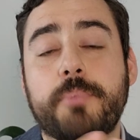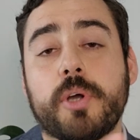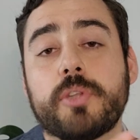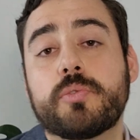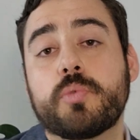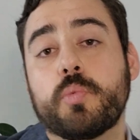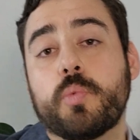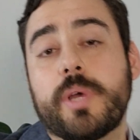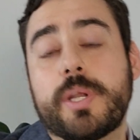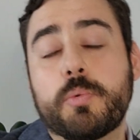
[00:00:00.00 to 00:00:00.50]

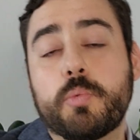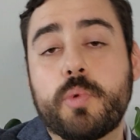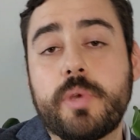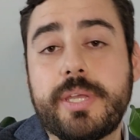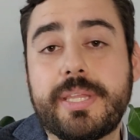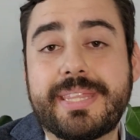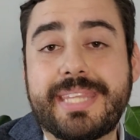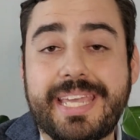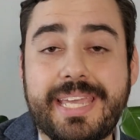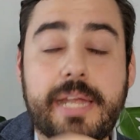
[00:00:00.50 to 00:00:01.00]
but
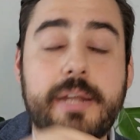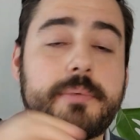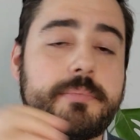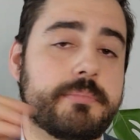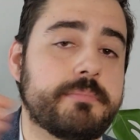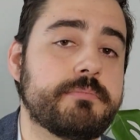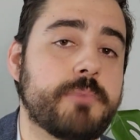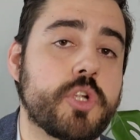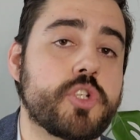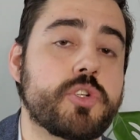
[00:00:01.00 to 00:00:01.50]
when they
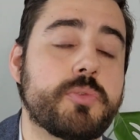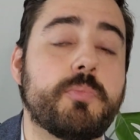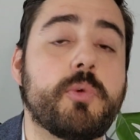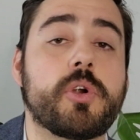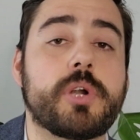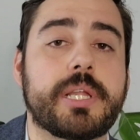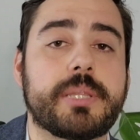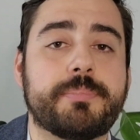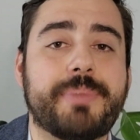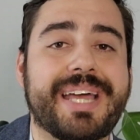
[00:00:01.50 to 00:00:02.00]
are much
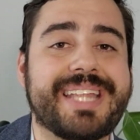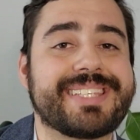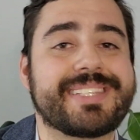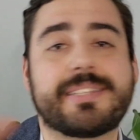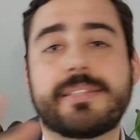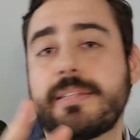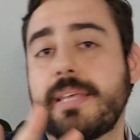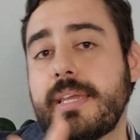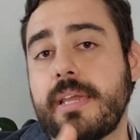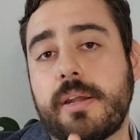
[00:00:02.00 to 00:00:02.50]
more
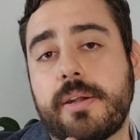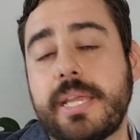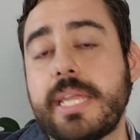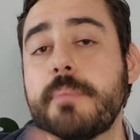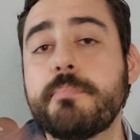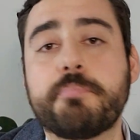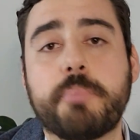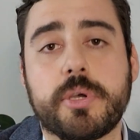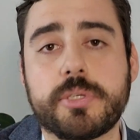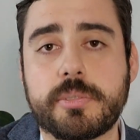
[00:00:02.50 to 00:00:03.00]
advanced, they are
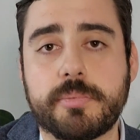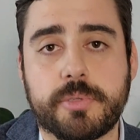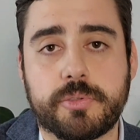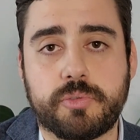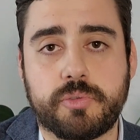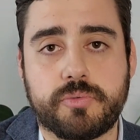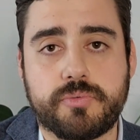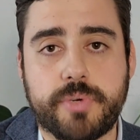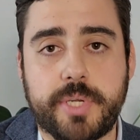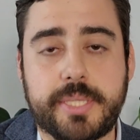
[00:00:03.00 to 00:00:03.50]
impossible
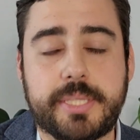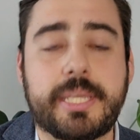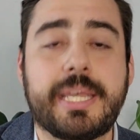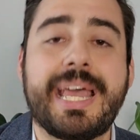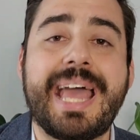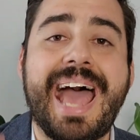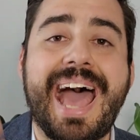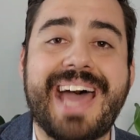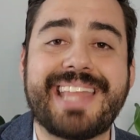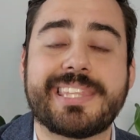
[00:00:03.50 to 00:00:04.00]
to treat
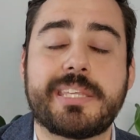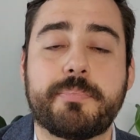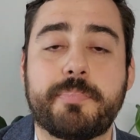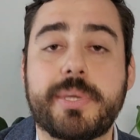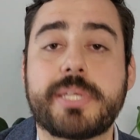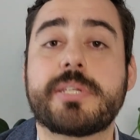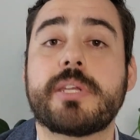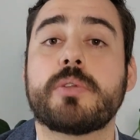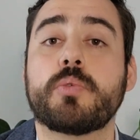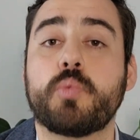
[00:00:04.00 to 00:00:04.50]
and the
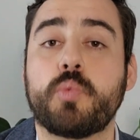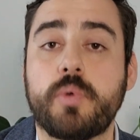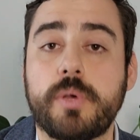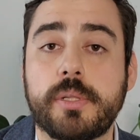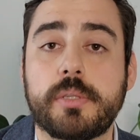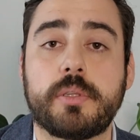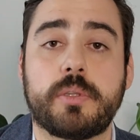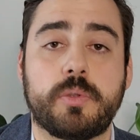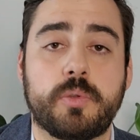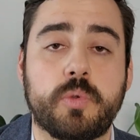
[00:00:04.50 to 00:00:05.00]
patient
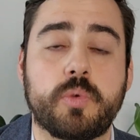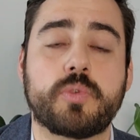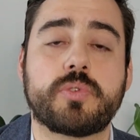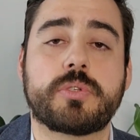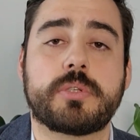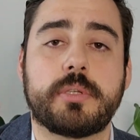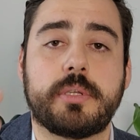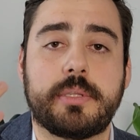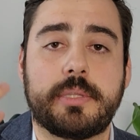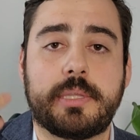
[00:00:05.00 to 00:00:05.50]
will
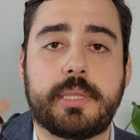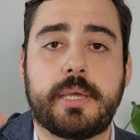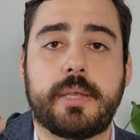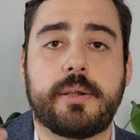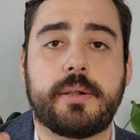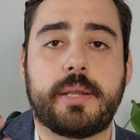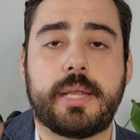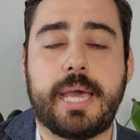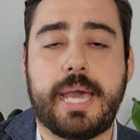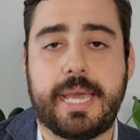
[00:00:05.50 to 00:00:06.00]
lose
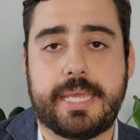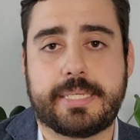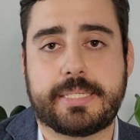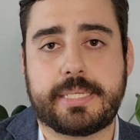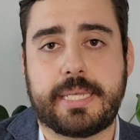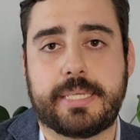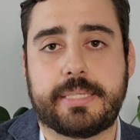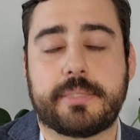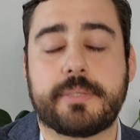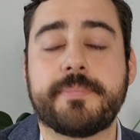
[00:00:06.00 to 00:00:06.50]
their
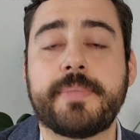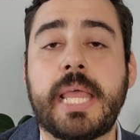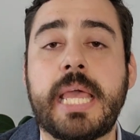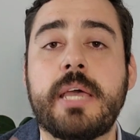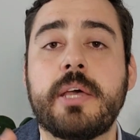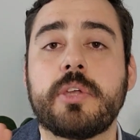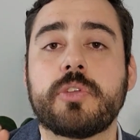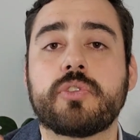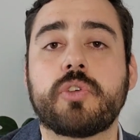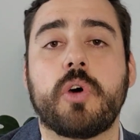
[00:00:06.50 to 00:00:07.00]
eyesight.
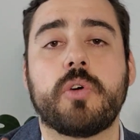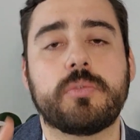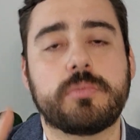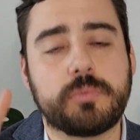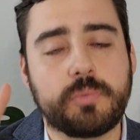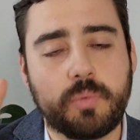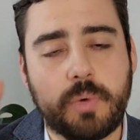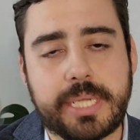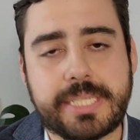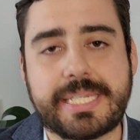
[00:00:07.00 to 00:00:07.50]
So
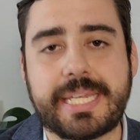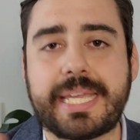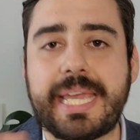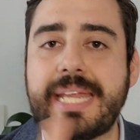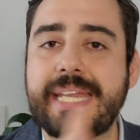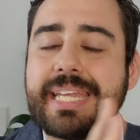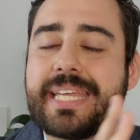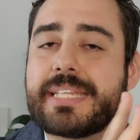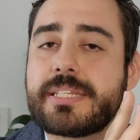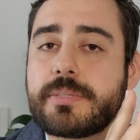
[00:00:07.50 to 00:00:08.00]
once
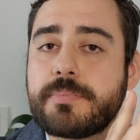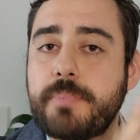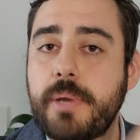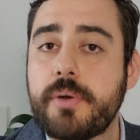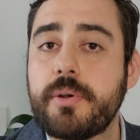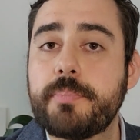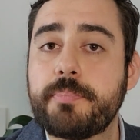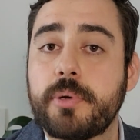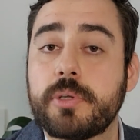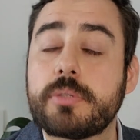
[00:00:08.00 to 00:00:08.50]
again, it's
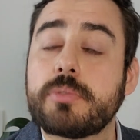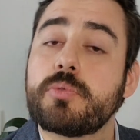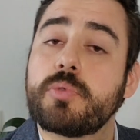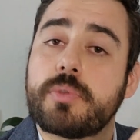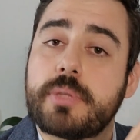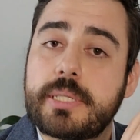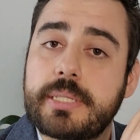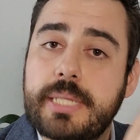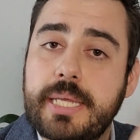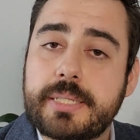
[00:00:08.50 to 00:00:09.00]
very important to
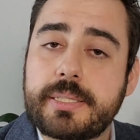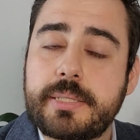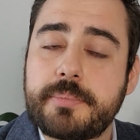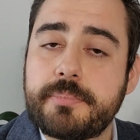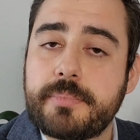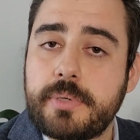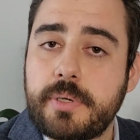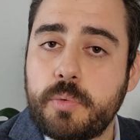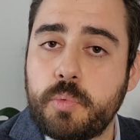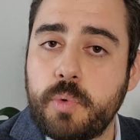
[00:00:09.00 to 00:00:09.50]
detect
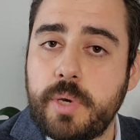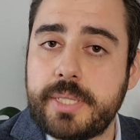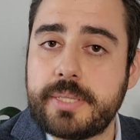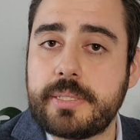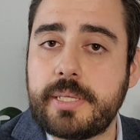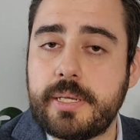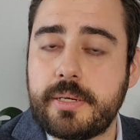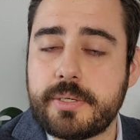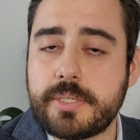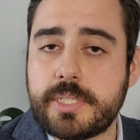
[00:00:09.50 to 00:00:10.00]
them when
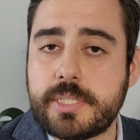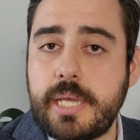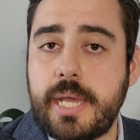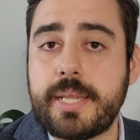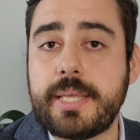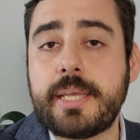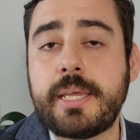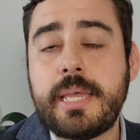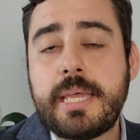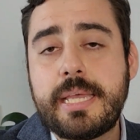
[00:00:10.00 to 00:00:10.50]
they are
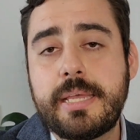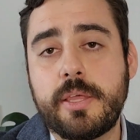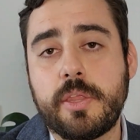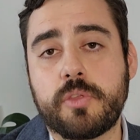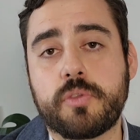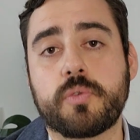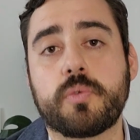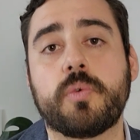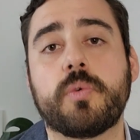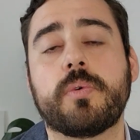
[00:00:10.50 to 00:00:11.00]
starting
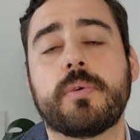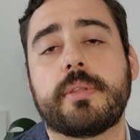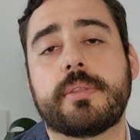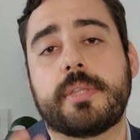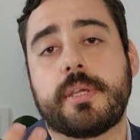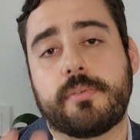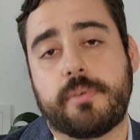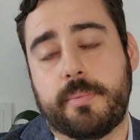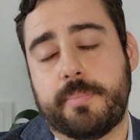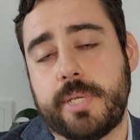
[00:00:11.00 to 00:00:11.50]
through
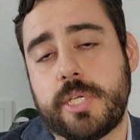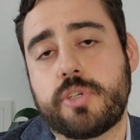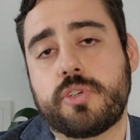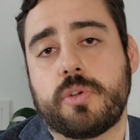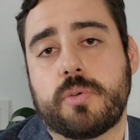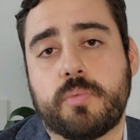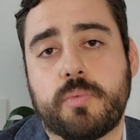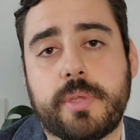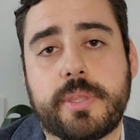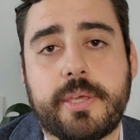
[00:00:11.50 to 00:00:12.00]
the
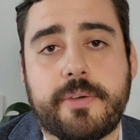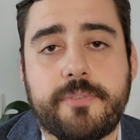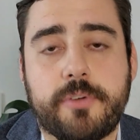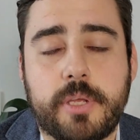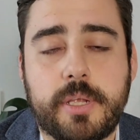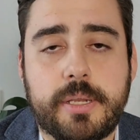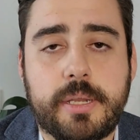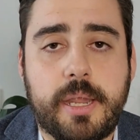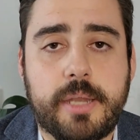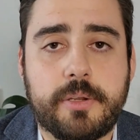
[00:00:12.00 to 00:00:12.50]
revision with
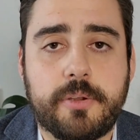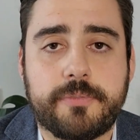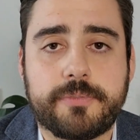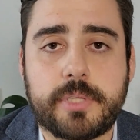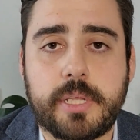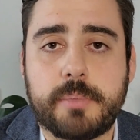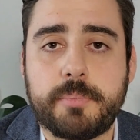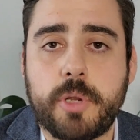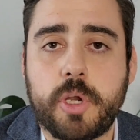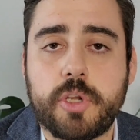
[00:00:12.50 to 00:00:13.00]
an
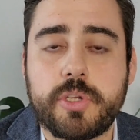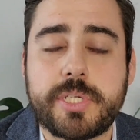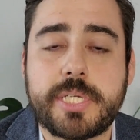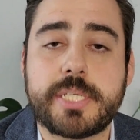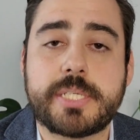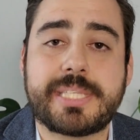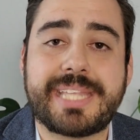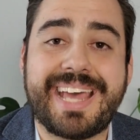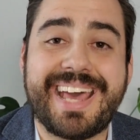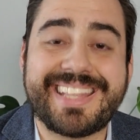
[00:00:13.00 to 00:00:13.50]

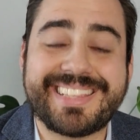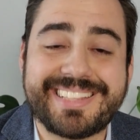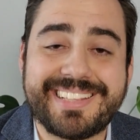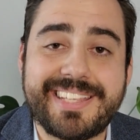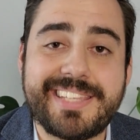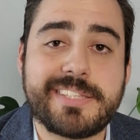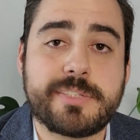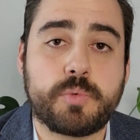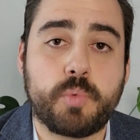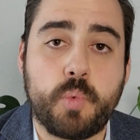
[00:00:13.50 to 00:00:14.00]
ophthalmologist at
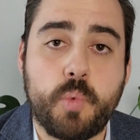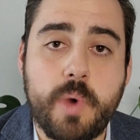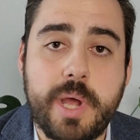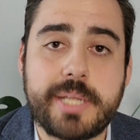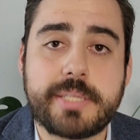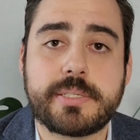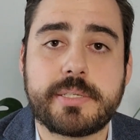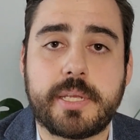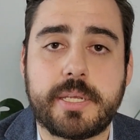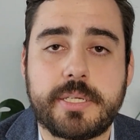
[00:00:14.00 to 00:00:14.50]
least
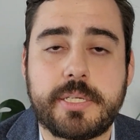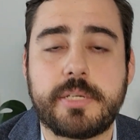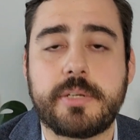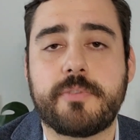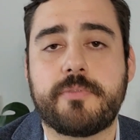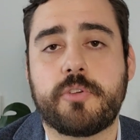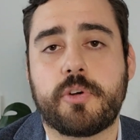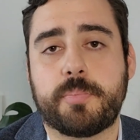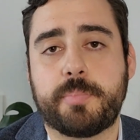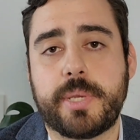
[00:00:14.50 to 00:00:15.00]
once a year
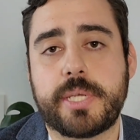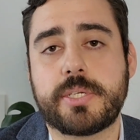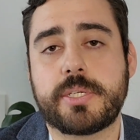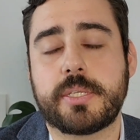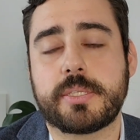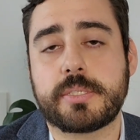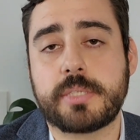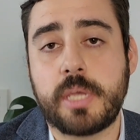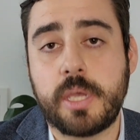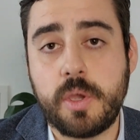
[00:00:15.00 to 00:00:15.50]
for
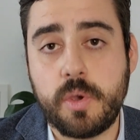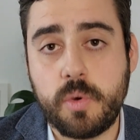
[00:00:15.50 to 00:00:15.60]
patients